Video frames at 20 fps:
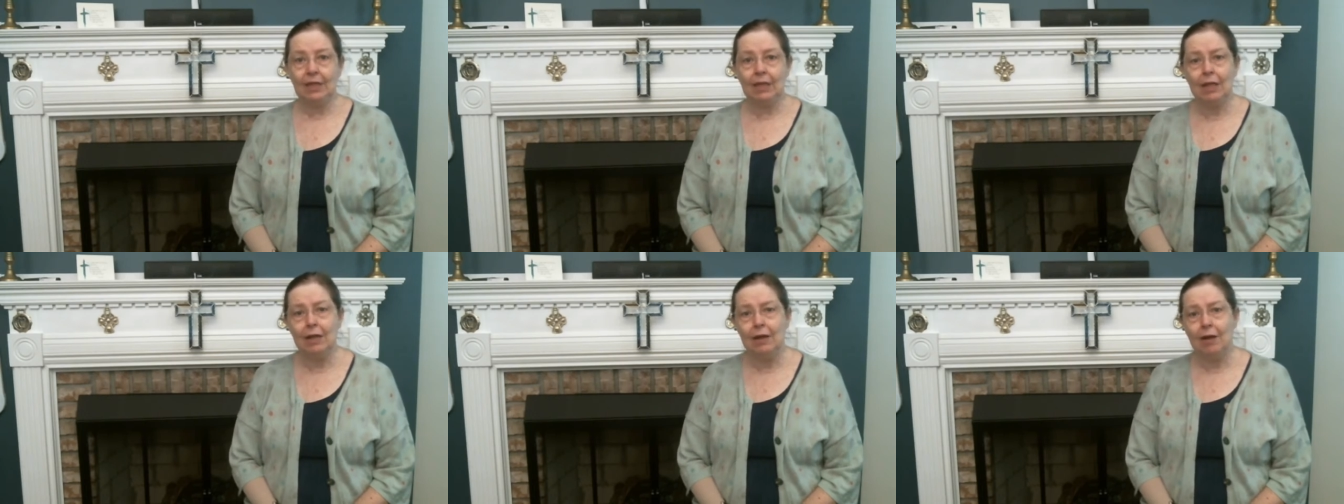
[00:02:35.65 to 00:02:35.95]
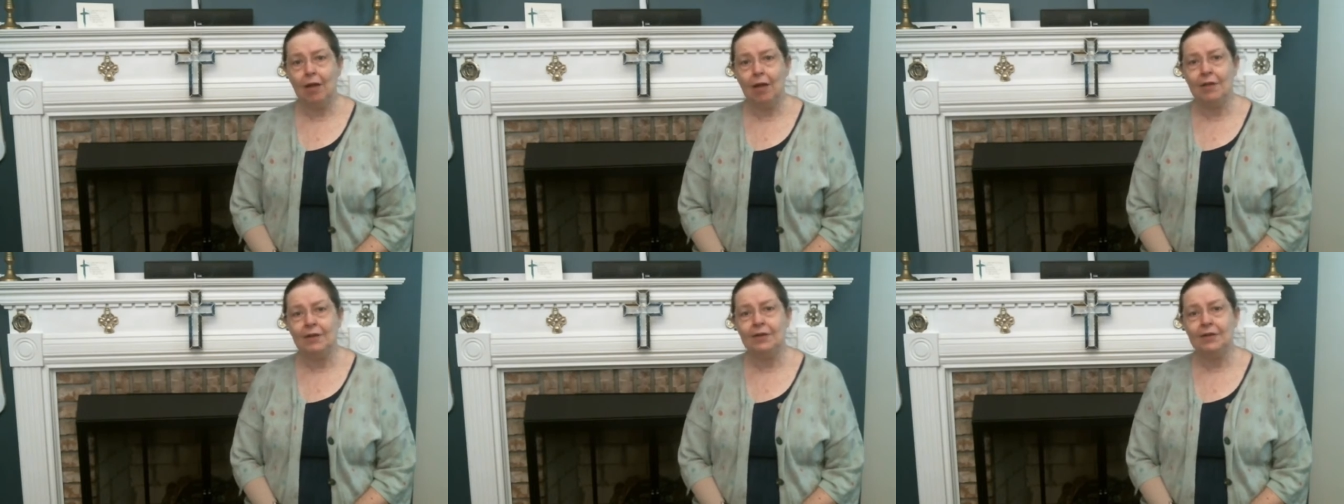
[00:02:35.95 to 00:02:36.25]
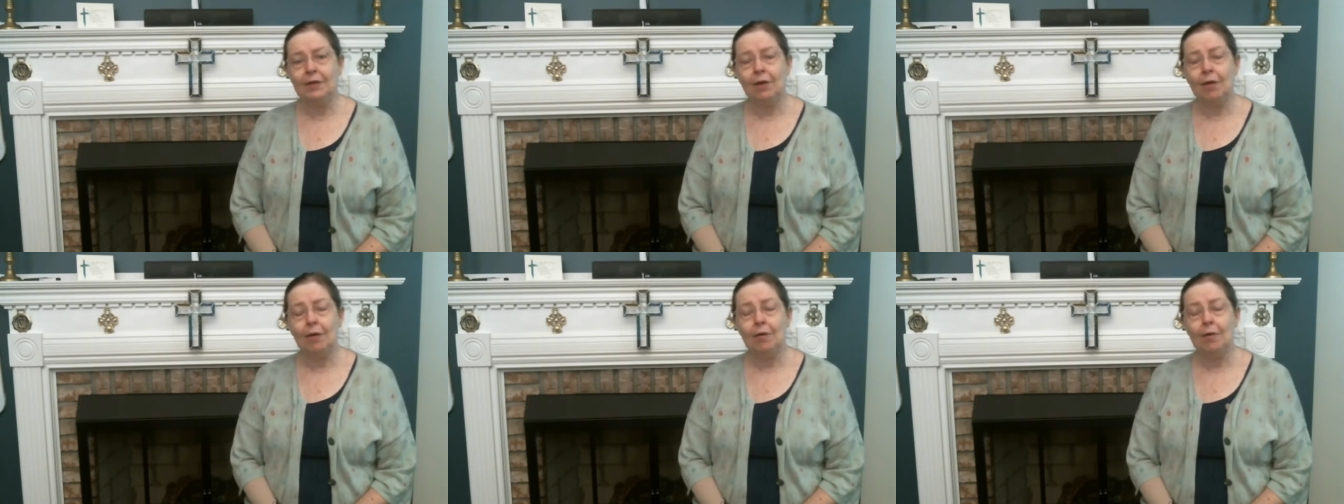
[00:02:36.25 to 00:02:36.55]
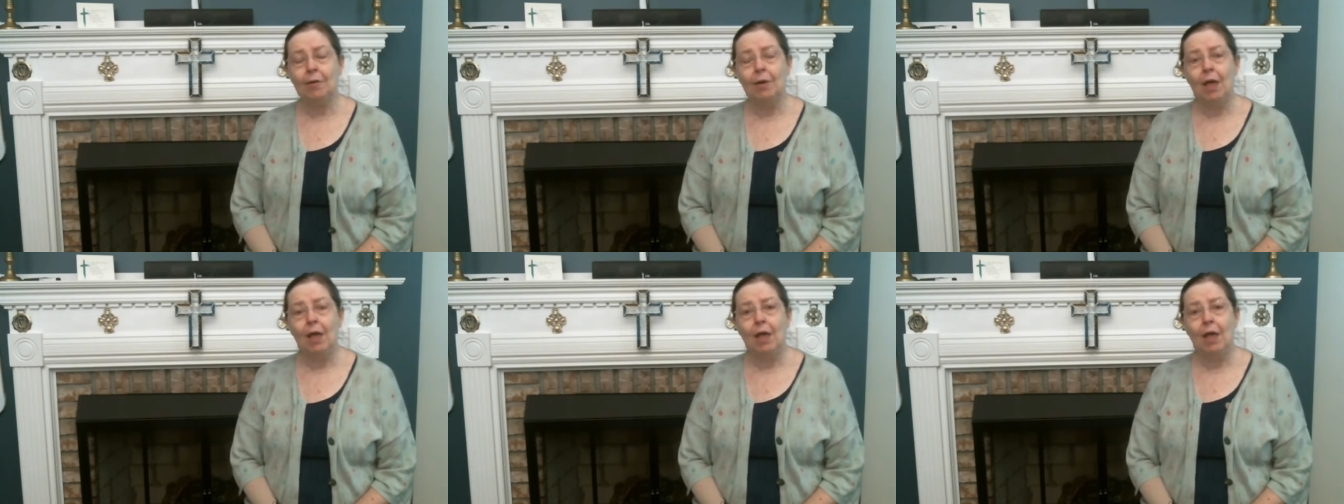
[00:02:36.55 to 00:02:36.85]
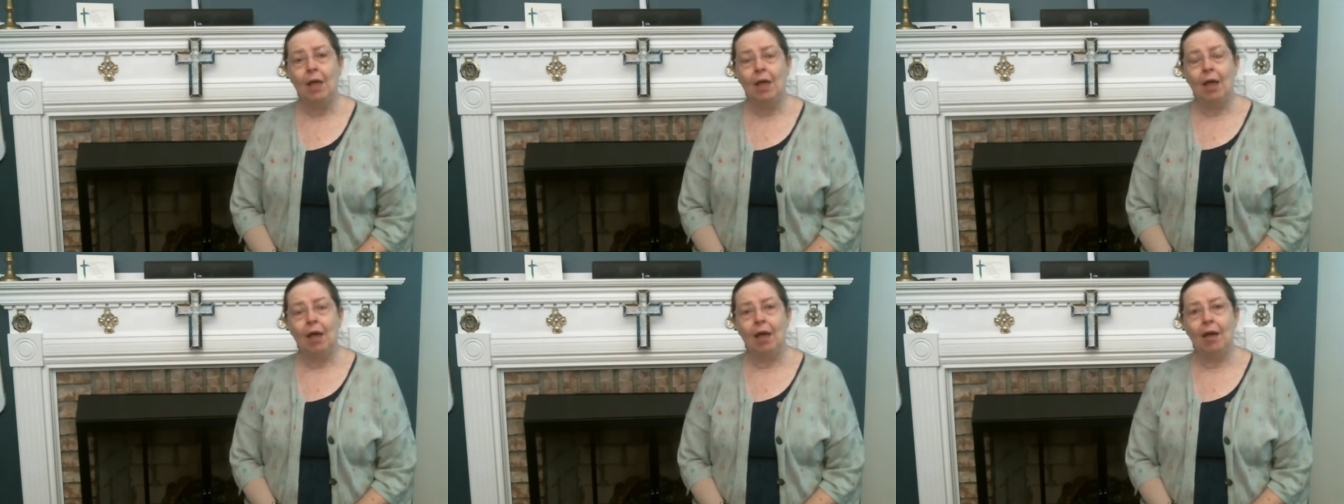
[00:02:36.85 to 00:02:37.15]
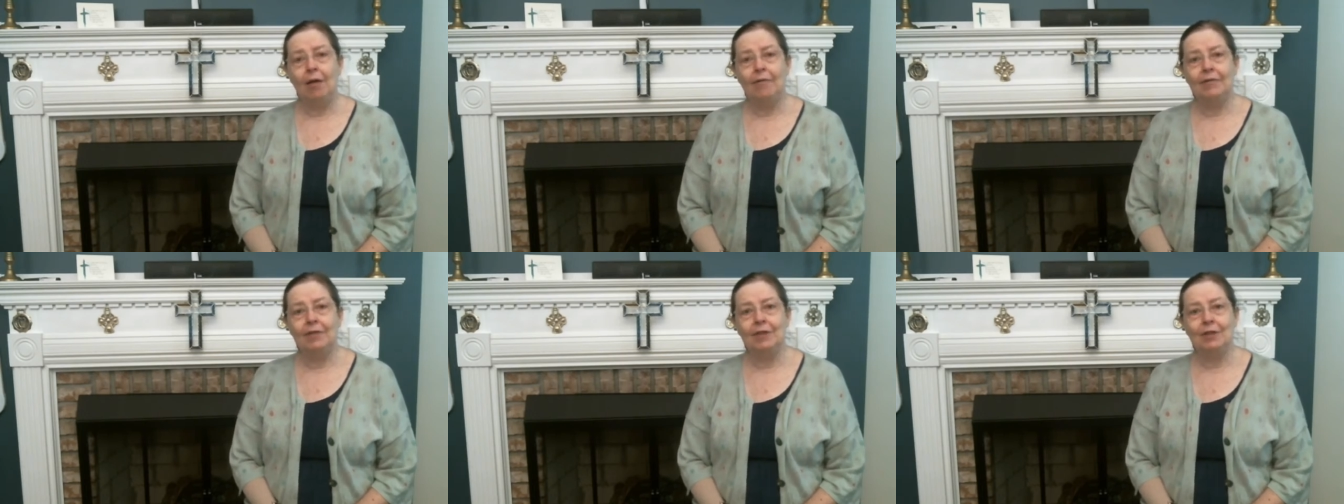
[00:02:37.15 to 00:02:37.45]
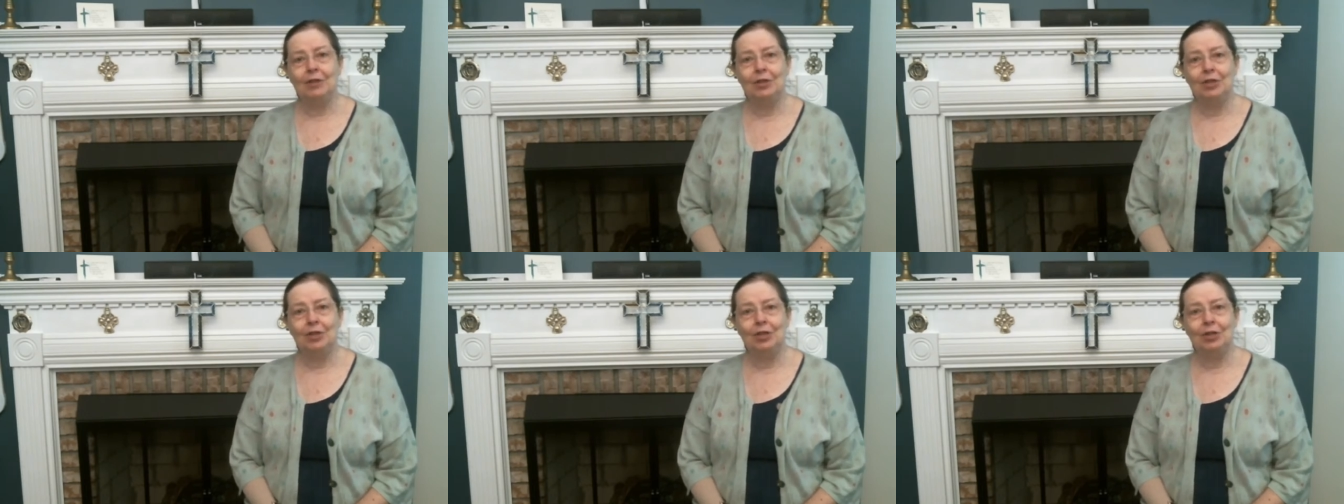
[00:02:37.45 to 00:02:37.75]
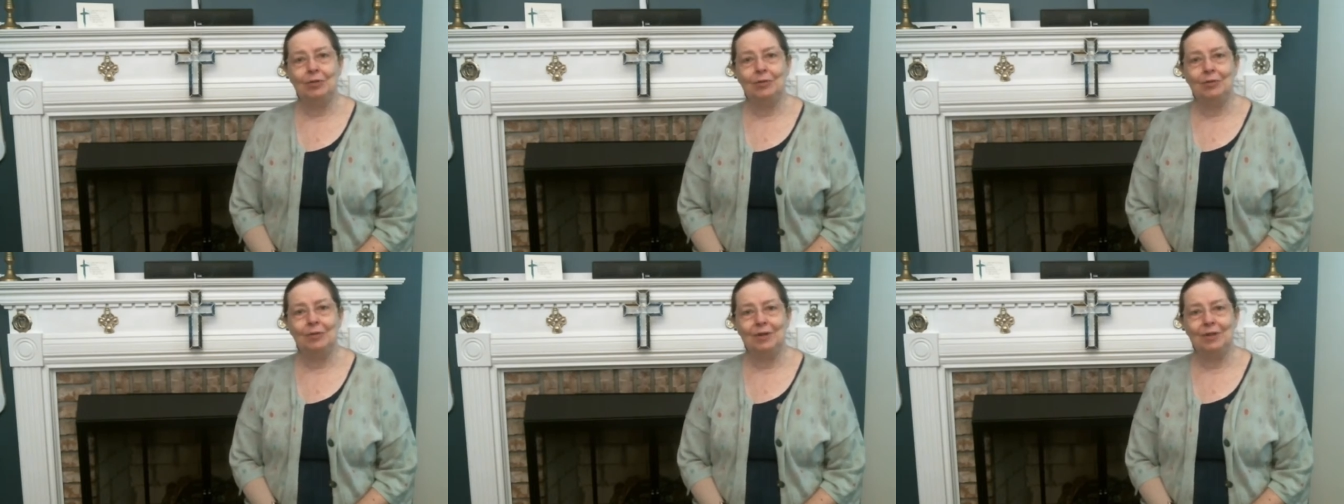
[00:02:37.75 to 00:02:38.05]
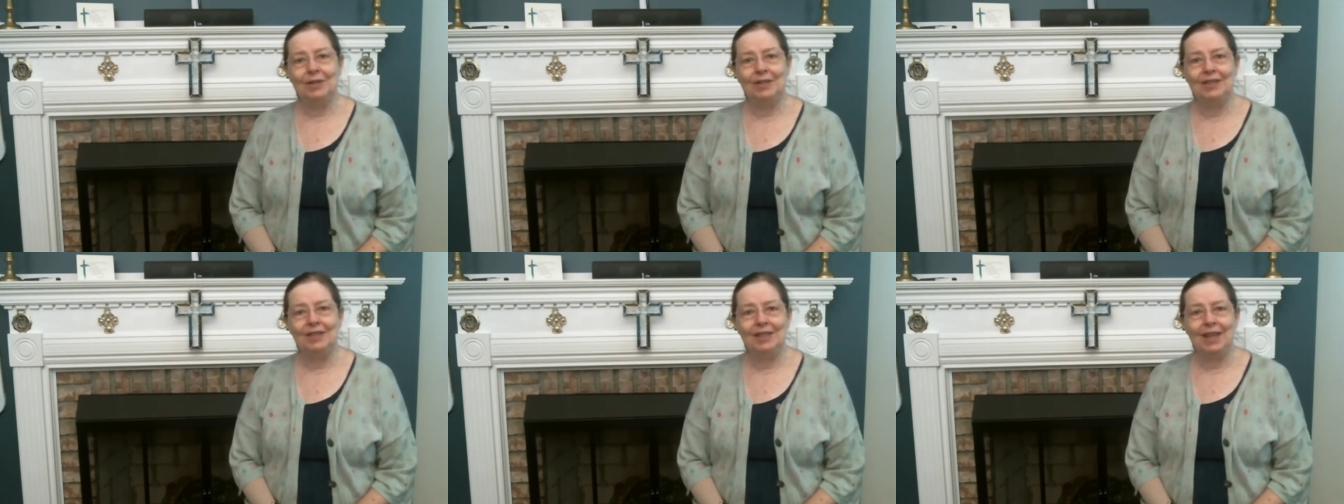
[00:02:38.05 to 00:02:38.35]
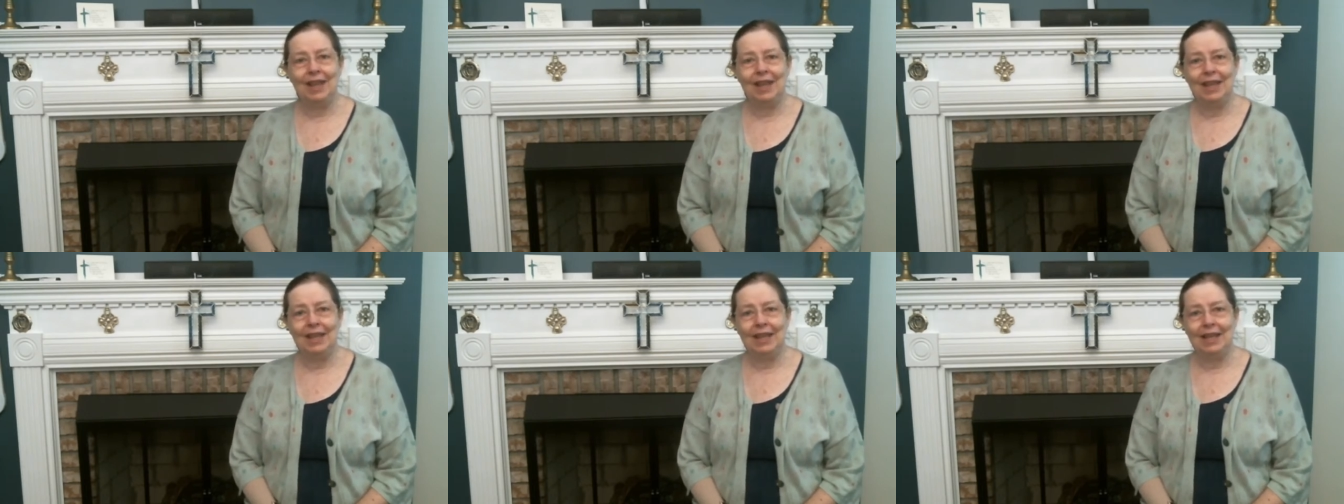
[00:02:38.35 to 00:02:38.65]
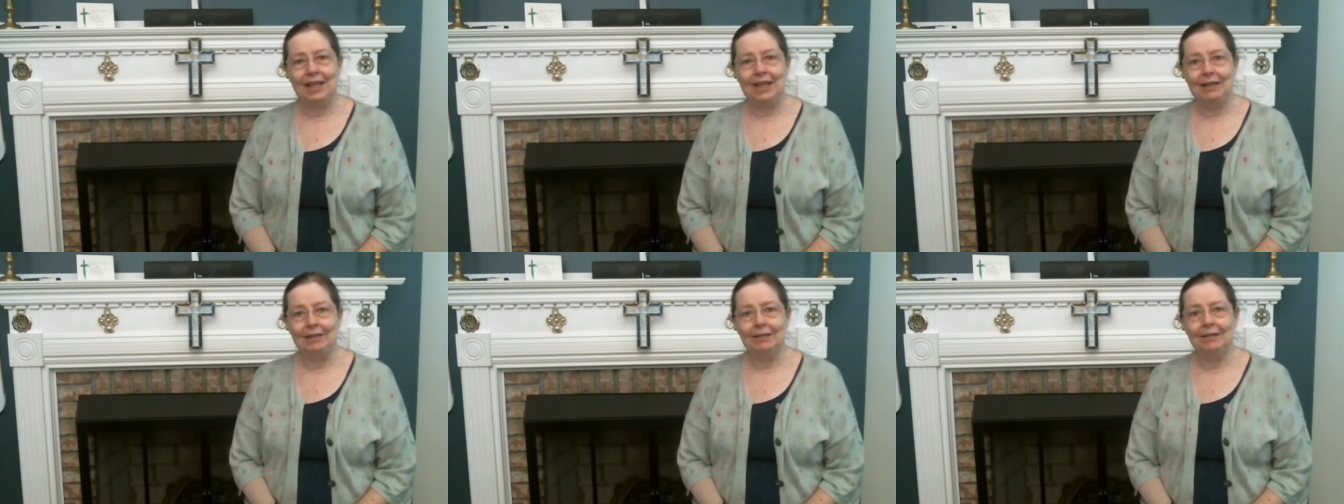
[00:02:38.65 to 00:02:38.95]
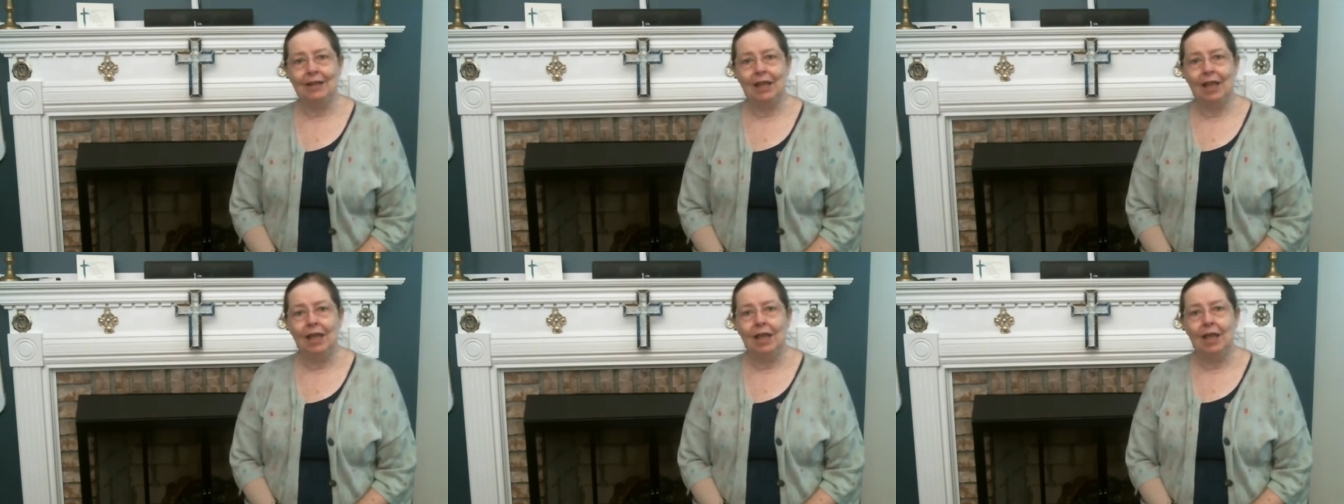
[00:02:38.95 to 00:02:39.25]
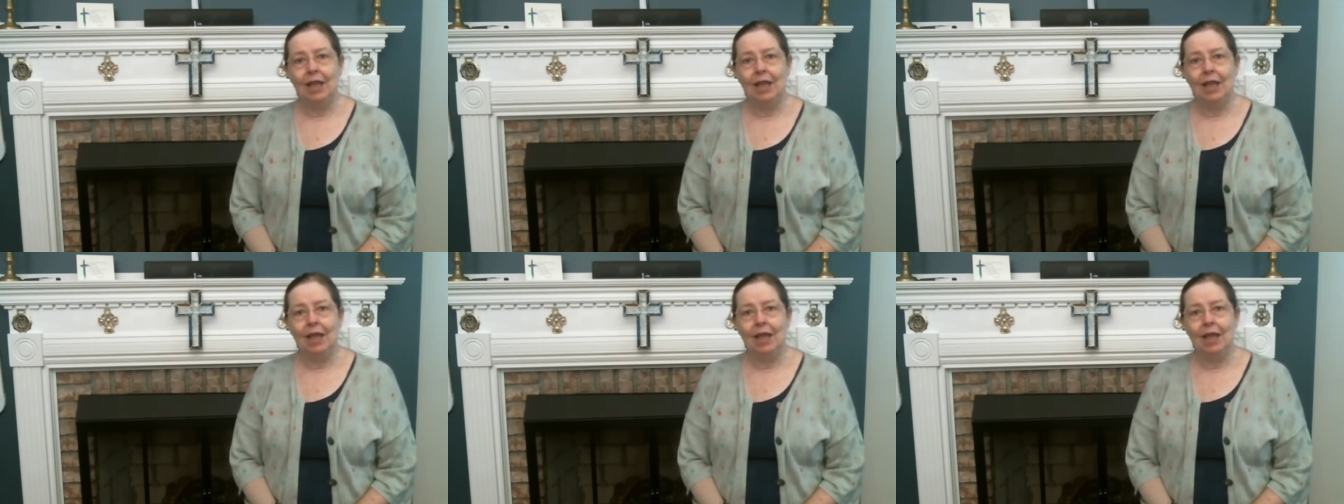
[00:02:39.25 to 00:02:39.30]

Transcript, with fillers: and also of the children saying,